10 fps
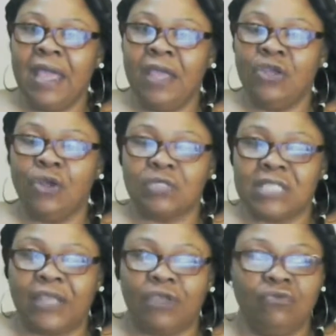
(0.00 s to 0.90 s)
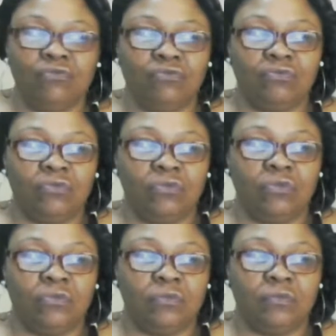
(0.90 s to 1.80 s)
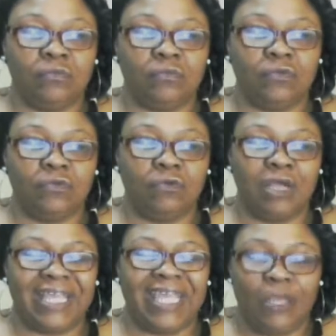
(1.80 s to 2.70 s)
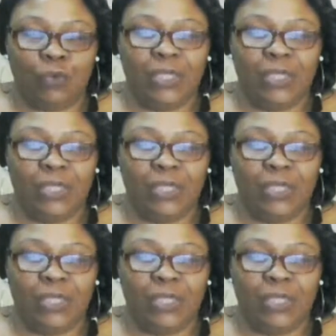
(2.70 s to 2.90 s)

it's like you, again,